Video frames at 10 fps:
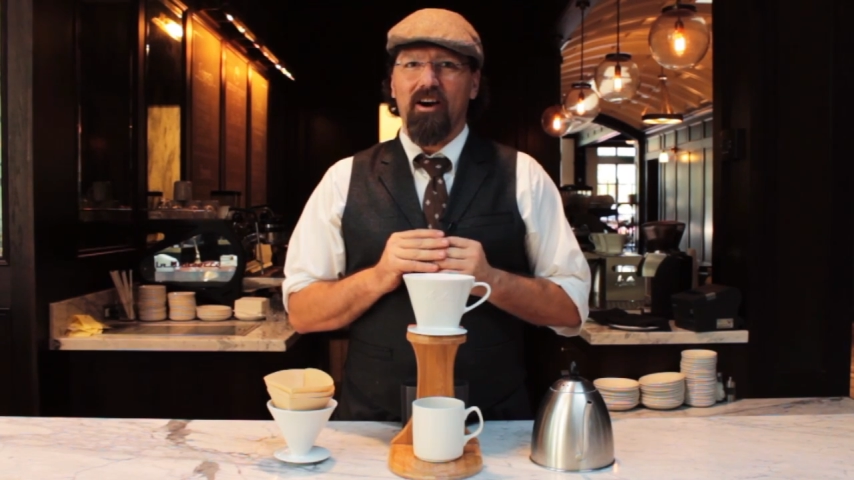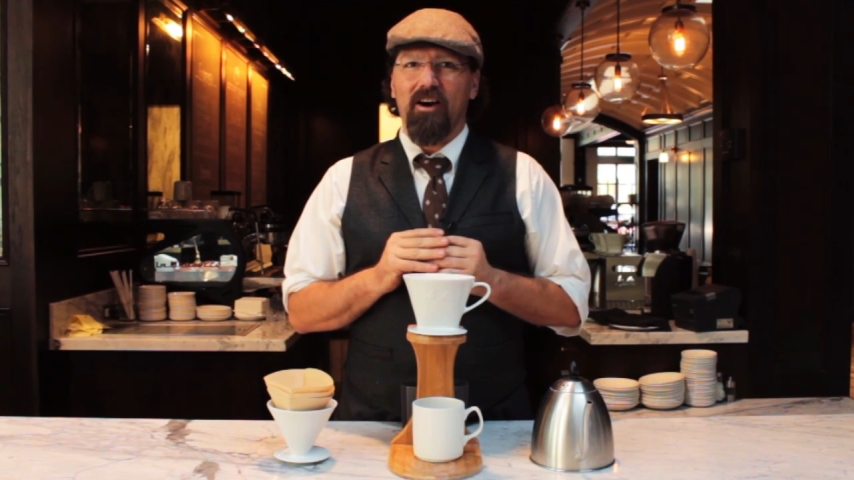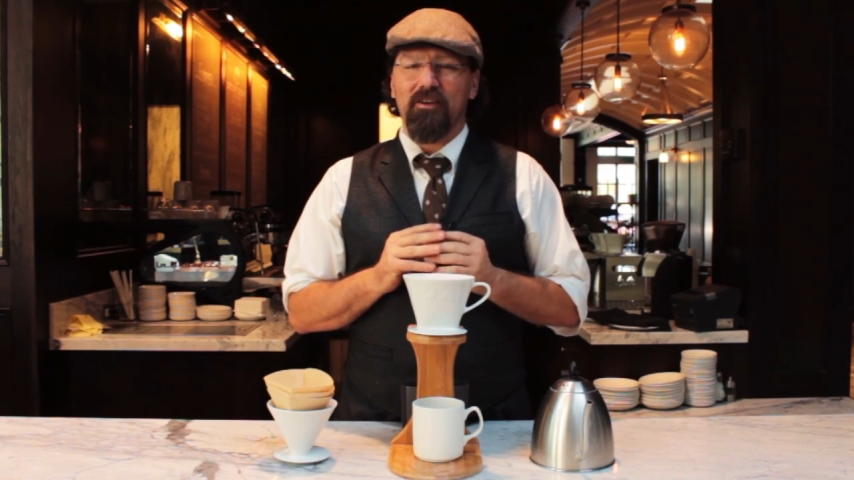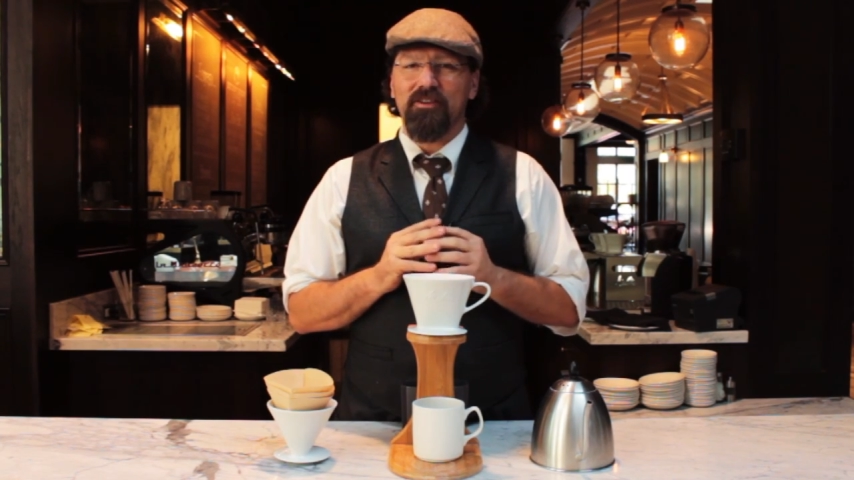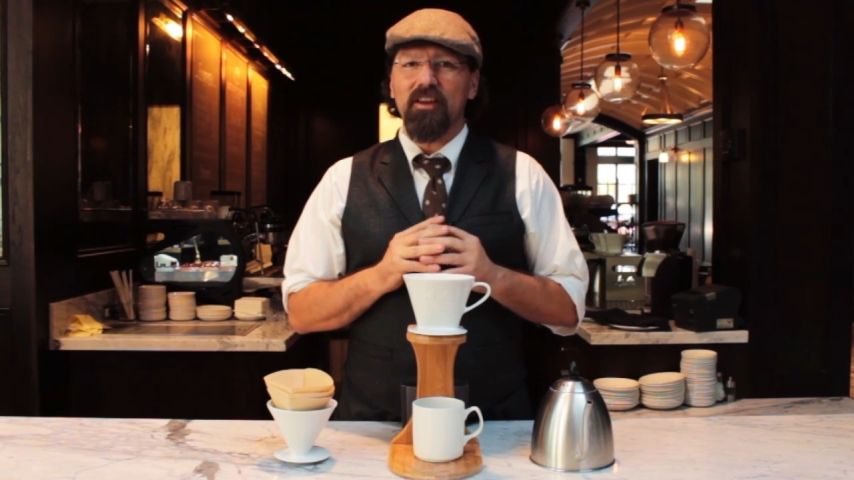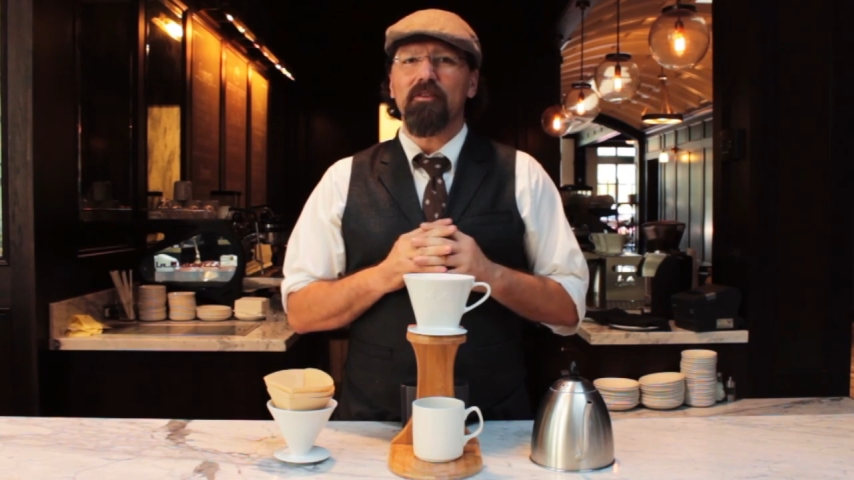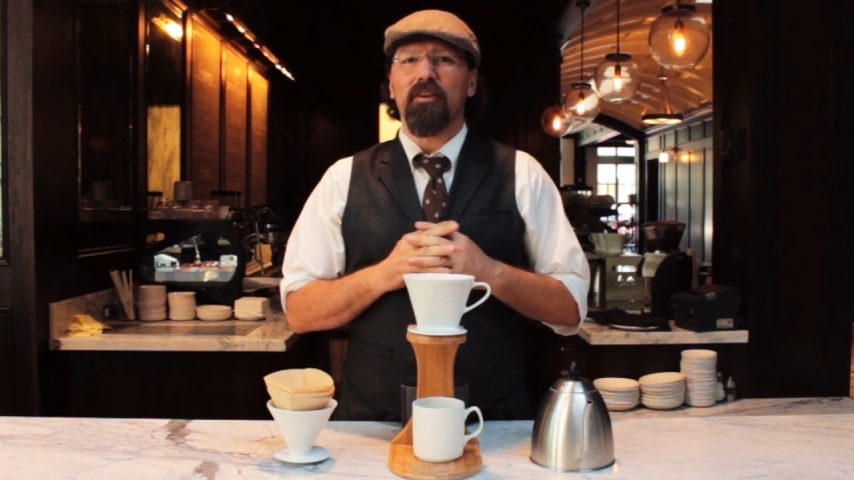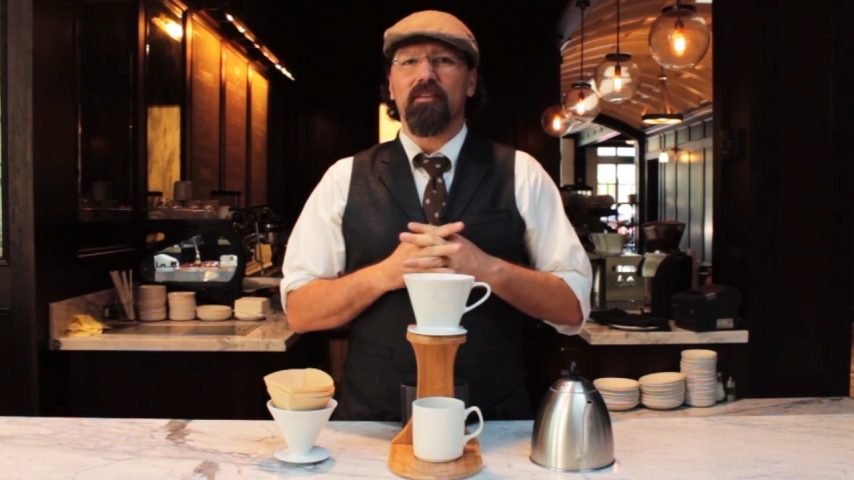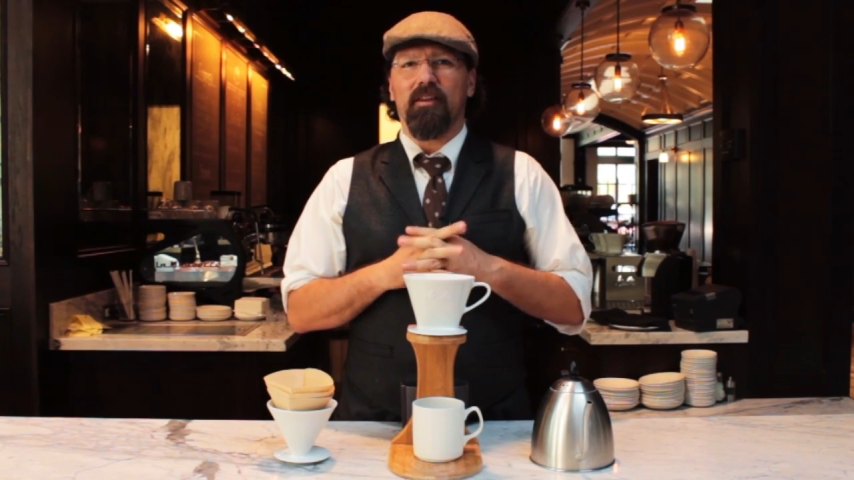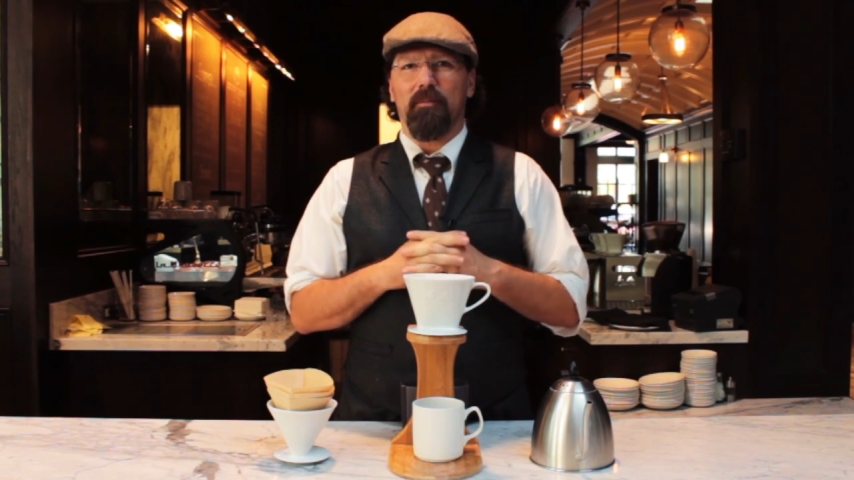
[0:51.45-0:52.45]
our
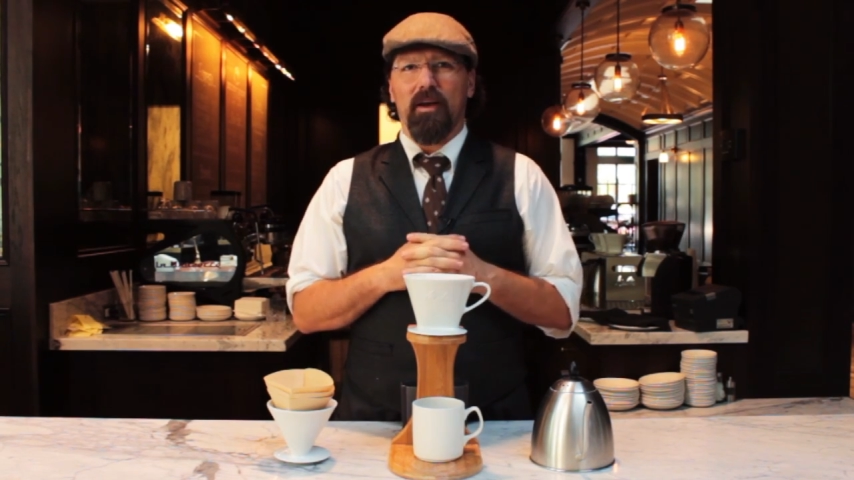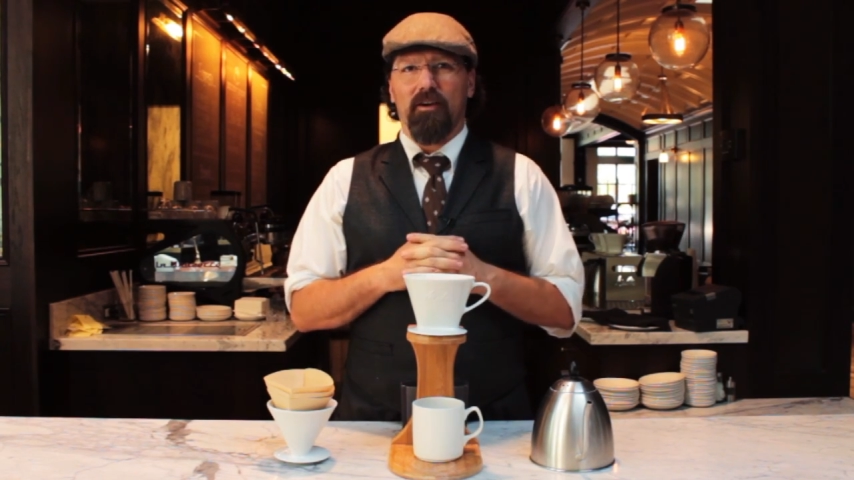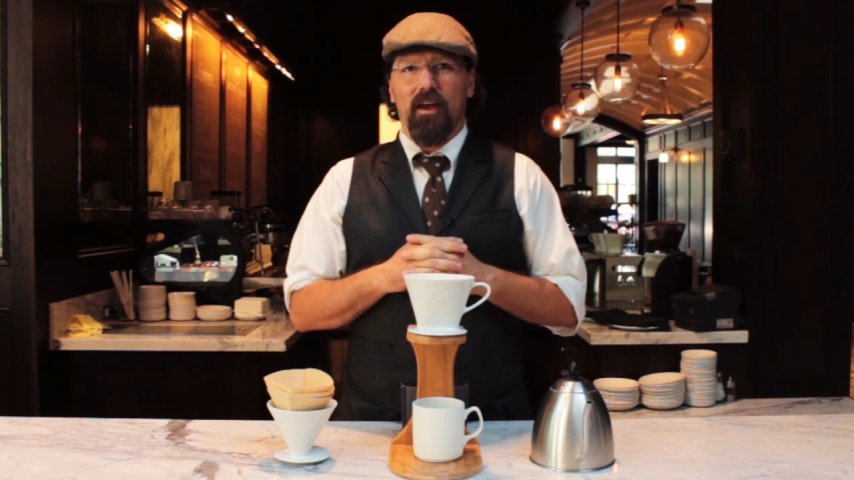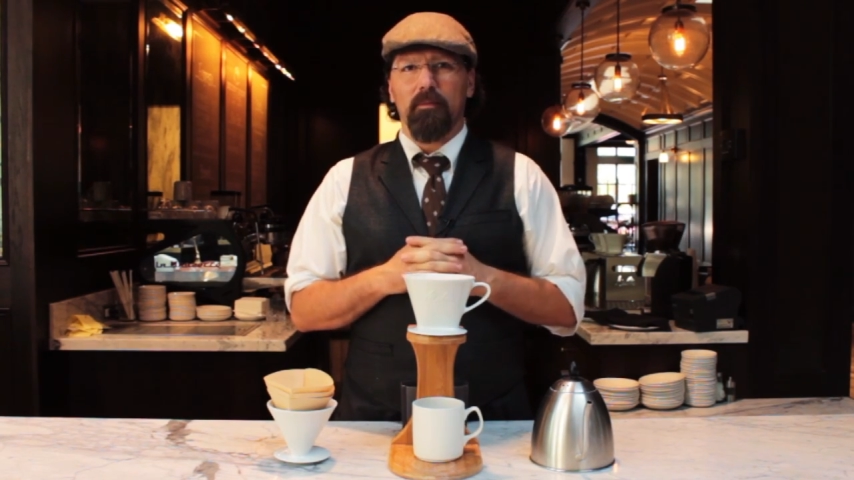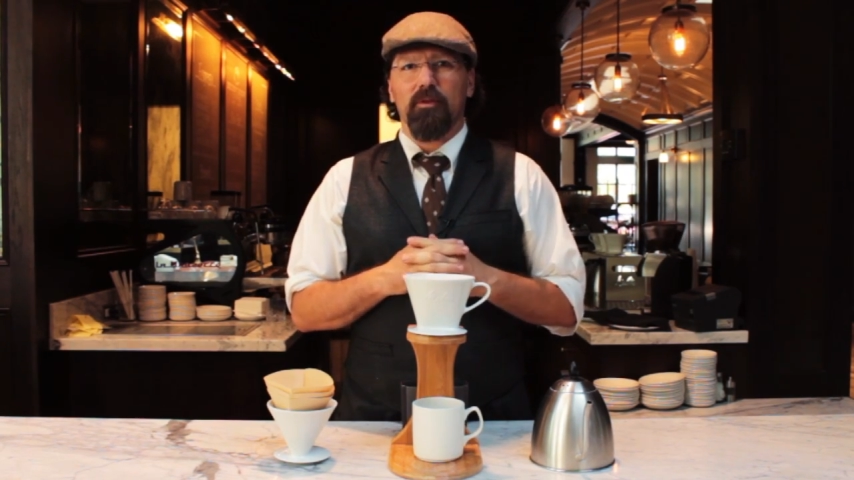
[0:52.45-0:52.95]
secret to the better cup